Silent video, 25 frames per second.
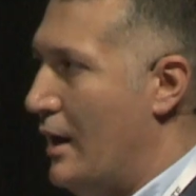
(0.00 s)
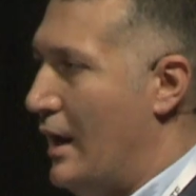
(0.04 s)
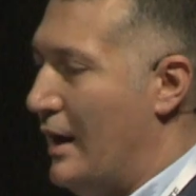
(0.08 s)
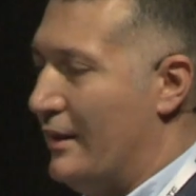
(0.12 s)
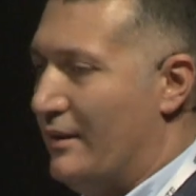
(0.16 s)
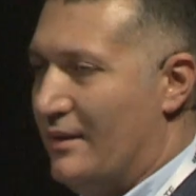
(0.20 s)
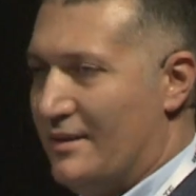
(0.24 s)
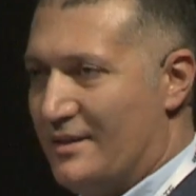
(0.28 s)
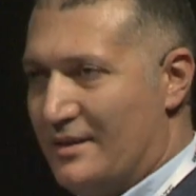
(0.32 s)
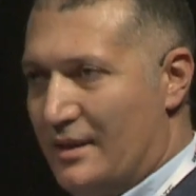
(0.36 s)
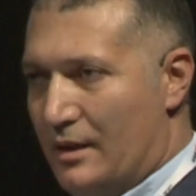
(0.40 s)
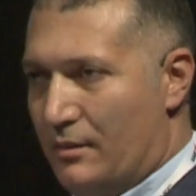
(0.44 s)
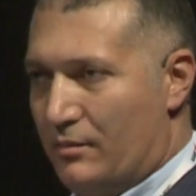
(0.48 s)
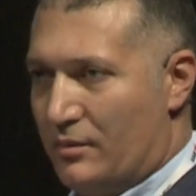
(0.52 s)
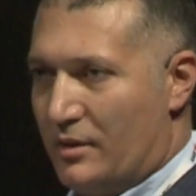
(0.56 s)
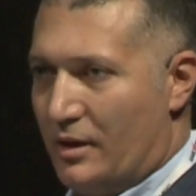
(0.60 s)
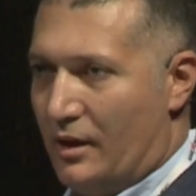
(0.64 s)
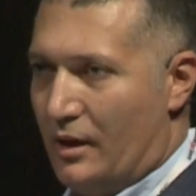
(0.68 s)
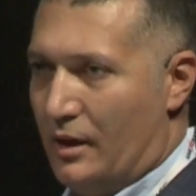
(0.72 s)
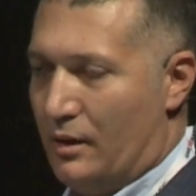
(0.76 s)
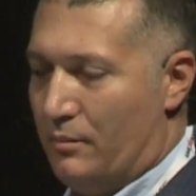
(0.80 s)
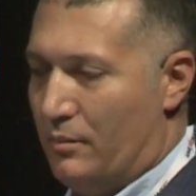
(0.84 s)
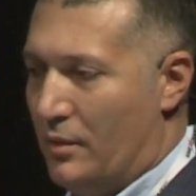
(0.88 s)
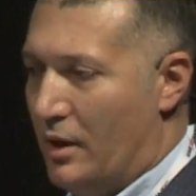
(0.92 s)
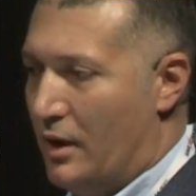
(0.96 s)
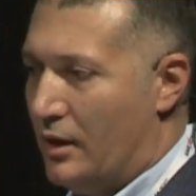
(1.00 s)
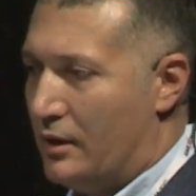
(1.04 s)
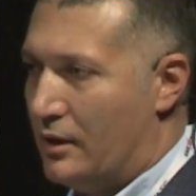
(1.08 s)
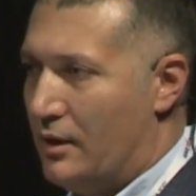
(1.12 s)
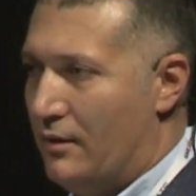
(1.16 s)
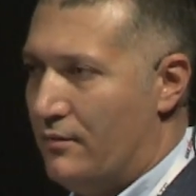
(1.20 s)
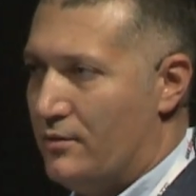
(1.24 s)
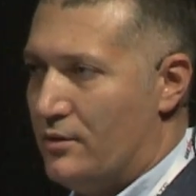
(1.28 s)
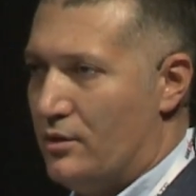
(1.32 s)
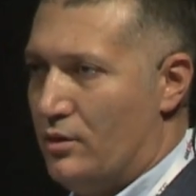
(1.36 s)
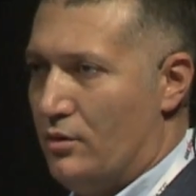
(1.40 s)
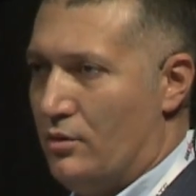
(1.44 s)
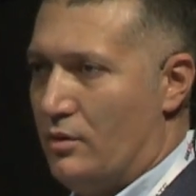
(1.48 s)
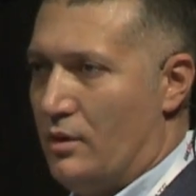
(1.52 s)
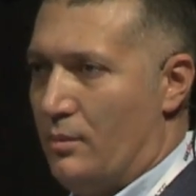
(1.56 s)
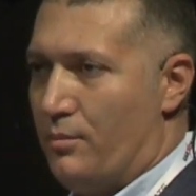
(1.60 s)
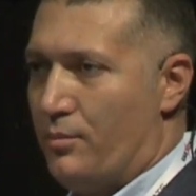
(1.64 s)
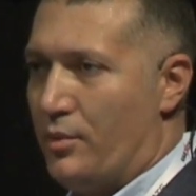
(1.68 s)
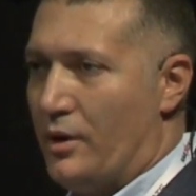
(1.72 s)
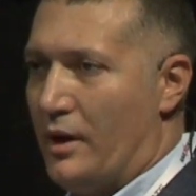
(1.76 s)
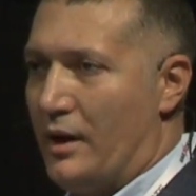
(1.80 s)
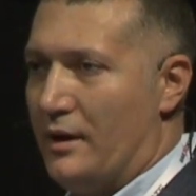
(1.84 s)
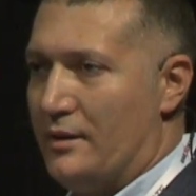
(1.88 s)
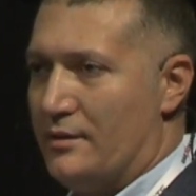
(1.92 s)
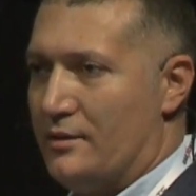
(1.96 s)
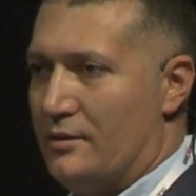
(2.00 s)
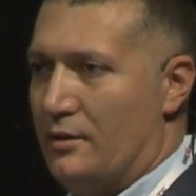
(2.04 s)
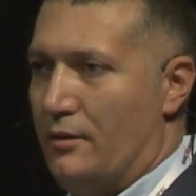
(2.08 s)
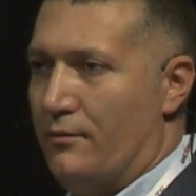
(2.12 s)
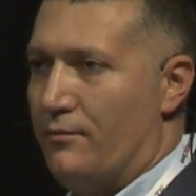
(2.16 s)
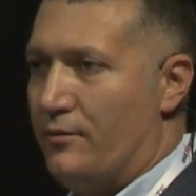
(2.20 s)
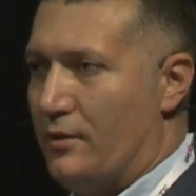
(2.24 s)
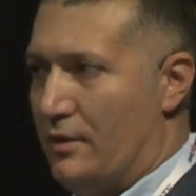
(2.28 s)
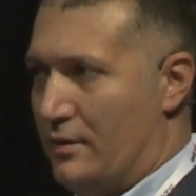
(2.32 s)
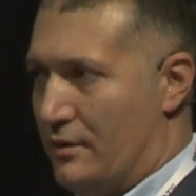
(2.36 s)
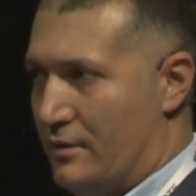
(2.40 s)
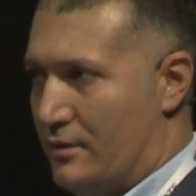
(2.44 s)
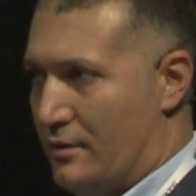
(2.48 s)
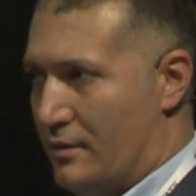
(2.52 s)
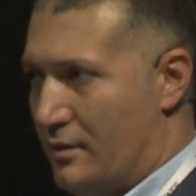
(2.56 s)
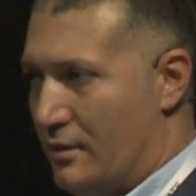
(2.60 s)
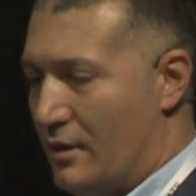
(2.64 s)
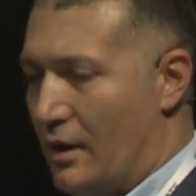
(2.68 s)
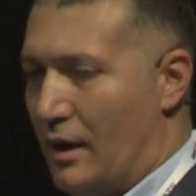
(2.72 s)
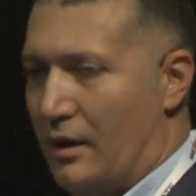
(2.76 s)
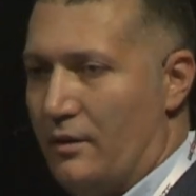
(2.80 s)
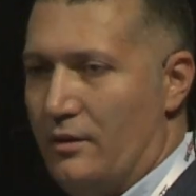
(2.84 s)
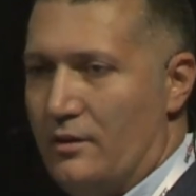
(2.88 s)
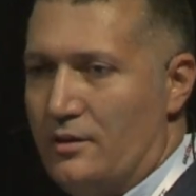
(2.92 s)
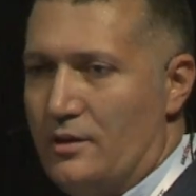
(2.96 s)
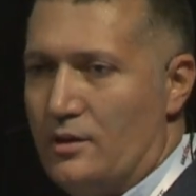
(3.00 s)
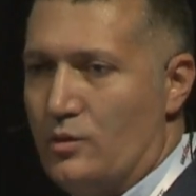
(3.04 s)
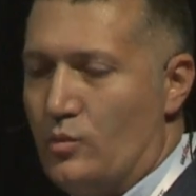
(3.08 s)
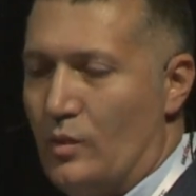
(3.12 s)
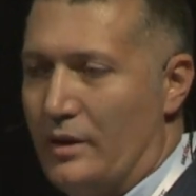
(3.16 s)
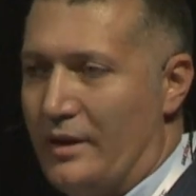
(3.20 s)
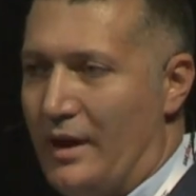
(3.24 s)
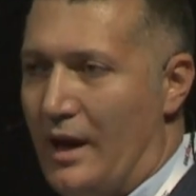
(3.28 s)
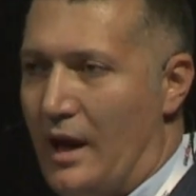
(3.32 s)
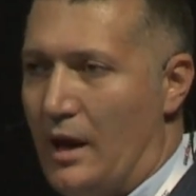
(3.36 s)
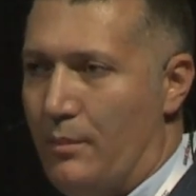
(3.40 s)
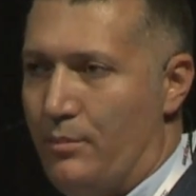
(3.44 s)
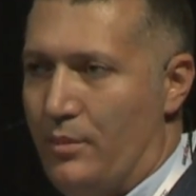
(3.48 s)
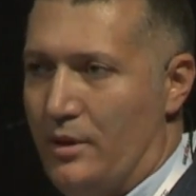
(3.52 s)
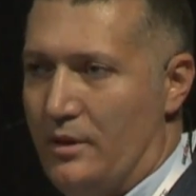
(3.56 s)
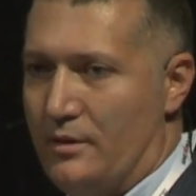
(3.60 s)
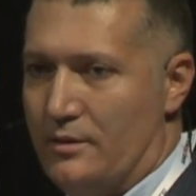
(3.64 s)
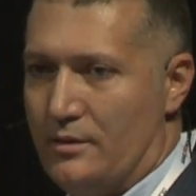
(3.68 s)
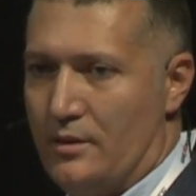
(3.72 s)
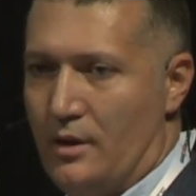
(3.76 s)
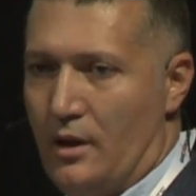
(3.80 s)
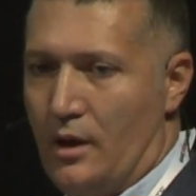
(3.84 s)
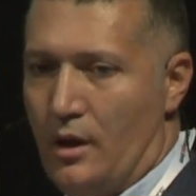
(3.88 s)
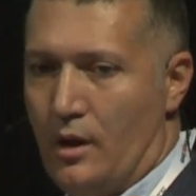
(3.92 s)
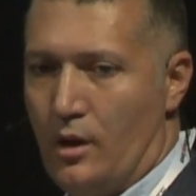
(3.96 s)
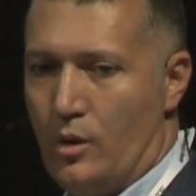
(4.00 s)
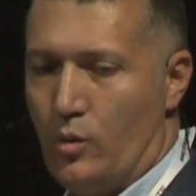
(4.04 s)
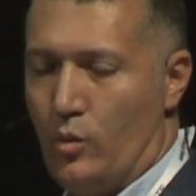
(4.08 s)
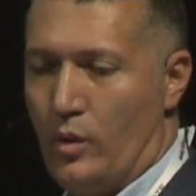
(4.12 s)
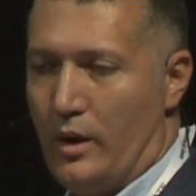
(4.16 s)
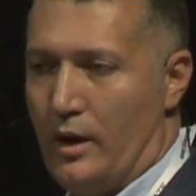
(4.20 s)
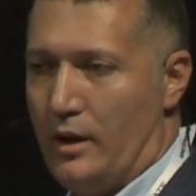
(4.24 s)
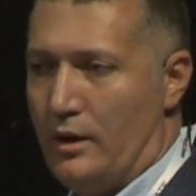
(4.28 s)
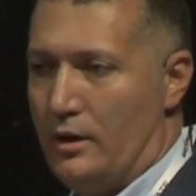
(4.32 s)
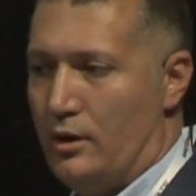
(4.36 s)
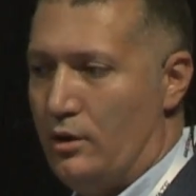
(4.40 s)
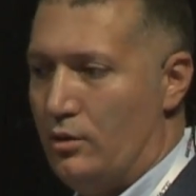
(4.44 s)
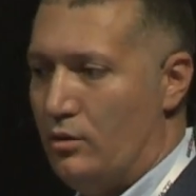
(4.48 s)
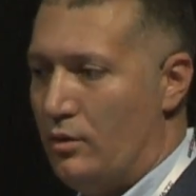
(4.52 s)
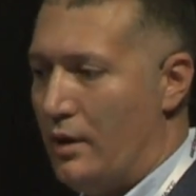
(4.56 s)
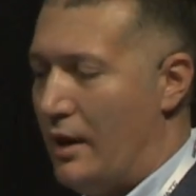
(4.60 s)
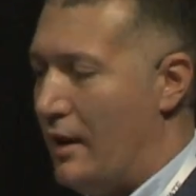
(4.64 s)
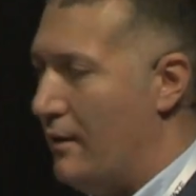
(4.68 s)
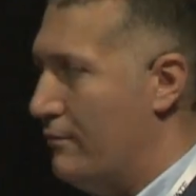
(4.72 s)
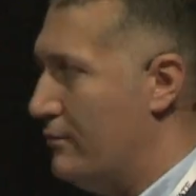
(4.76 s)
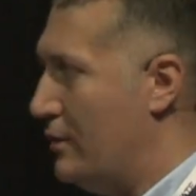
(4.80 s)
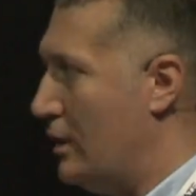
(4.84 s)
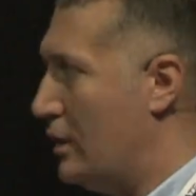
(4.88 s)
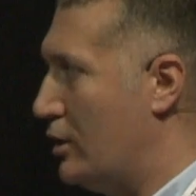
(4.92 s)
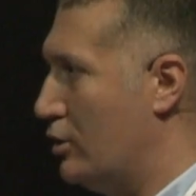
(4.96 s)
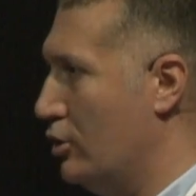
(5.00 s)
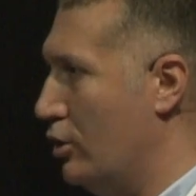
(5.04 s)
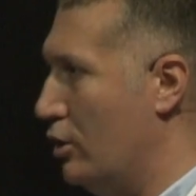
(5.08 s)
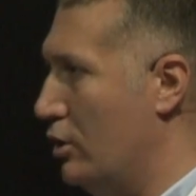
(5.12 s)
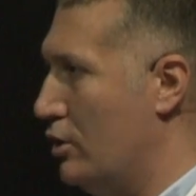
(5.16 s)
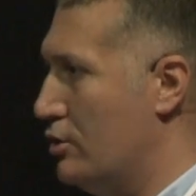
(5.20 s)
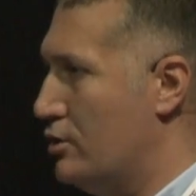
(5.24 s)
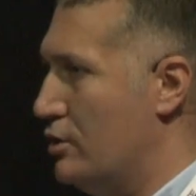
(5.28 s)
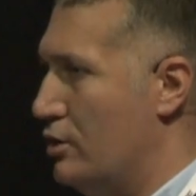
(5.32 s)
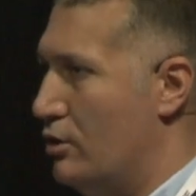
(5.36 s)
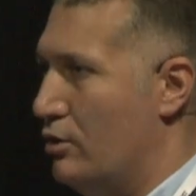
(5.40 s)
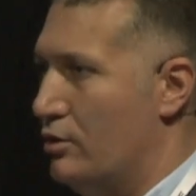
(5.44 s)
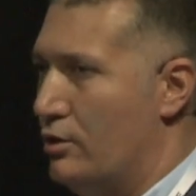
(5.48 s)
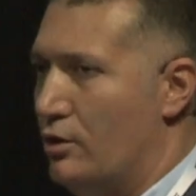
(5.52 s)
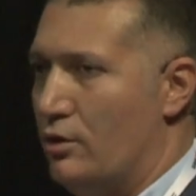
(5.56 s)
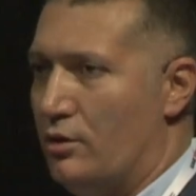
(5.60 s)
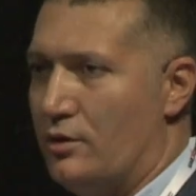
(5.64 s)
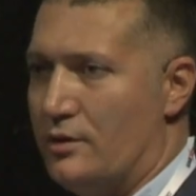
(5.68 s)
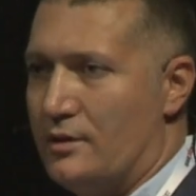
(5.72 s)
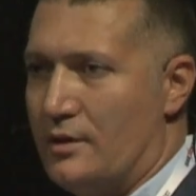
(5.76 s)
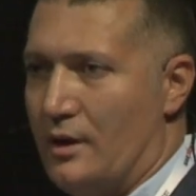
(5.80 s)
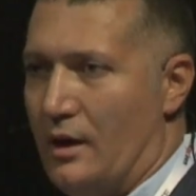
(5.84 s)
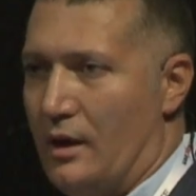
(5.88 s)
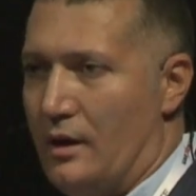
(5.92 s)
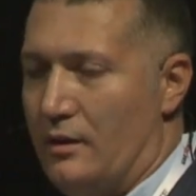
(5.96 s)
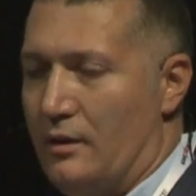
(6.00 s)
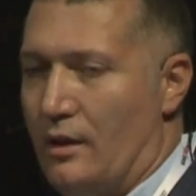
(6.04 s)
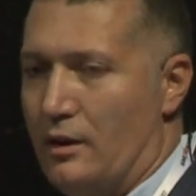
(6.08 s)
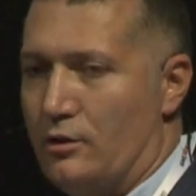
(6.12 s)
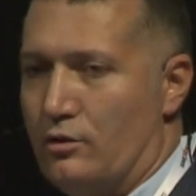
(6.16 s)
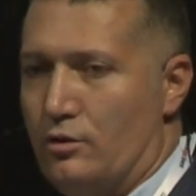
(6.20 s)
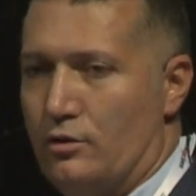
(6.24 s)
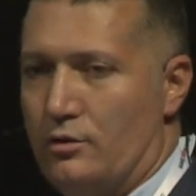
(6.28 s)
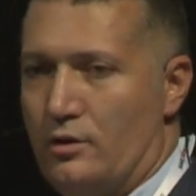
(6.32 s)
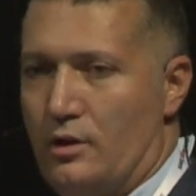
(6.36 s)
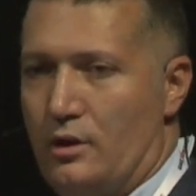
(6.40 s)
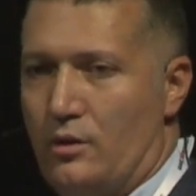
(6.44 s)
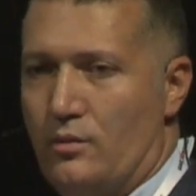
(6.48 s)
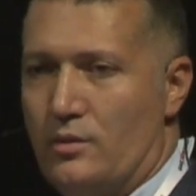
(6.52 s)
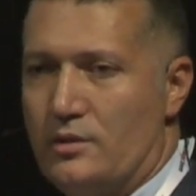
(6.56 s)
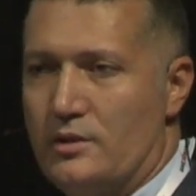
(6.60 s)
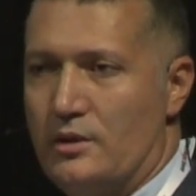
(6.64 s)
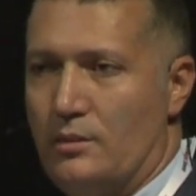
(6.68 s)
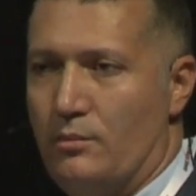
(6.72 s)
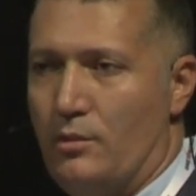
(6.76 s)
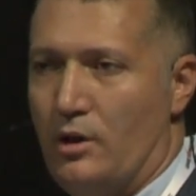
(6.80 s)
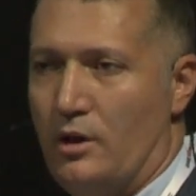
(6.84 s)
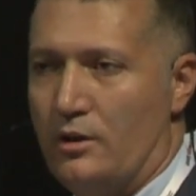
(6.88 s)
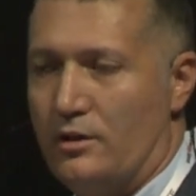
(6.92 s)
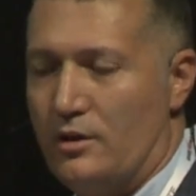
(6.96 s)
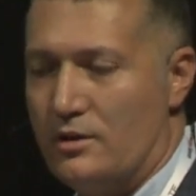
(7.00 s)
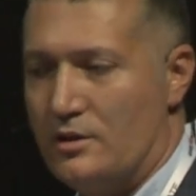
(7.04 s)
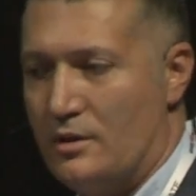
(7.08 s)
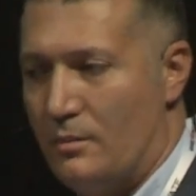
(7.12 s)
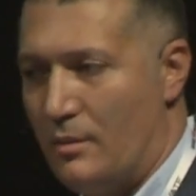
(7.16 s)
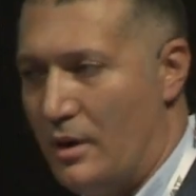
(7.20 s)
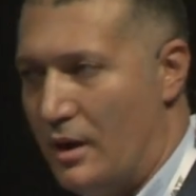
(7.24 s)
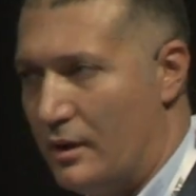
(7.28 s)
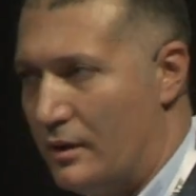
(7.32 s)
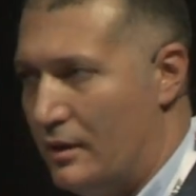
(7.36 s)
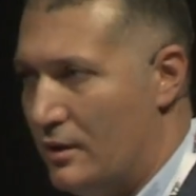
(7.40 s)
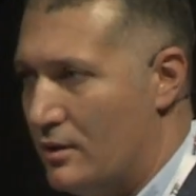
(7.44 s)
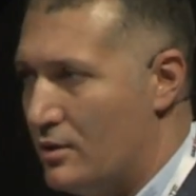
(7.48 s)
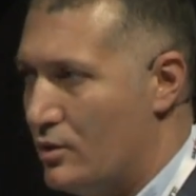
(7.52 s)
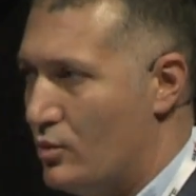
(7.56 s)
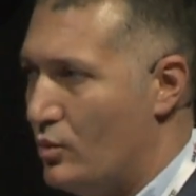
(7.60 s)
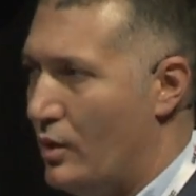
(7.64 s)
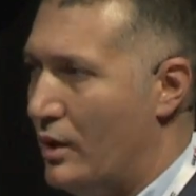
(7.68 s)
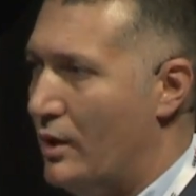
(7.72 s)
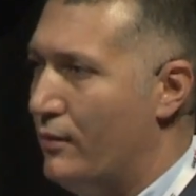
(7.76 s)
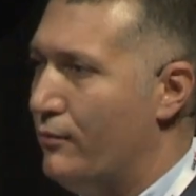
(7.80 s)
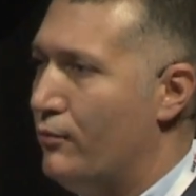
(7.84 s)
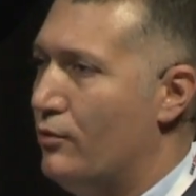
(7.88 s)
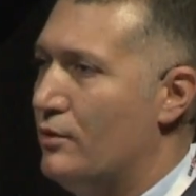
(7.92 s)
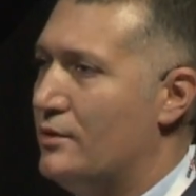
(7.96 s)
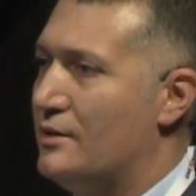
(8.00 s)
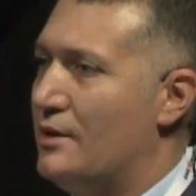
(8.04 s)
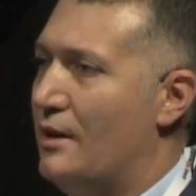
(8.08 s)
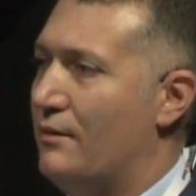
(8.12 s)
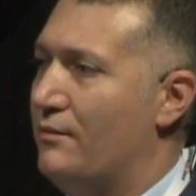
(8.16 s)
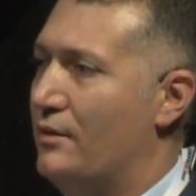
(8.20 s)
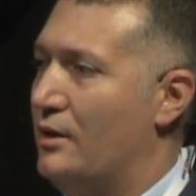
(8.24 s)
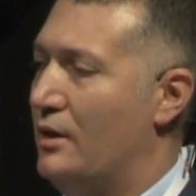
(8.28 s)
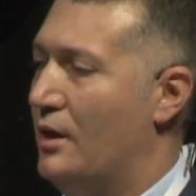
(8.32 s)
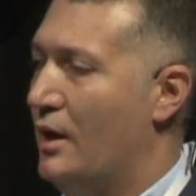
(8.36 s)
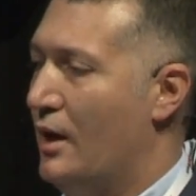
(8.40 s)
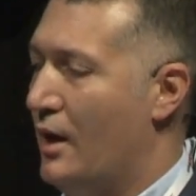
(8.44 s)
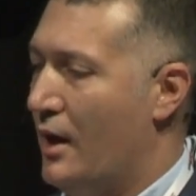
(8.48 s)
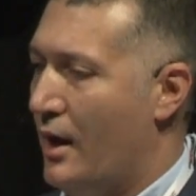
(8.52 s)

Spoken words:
at the same time gives you the price difference. And this is what happens when you have technology on your side that continuously monitors the markets 24/7.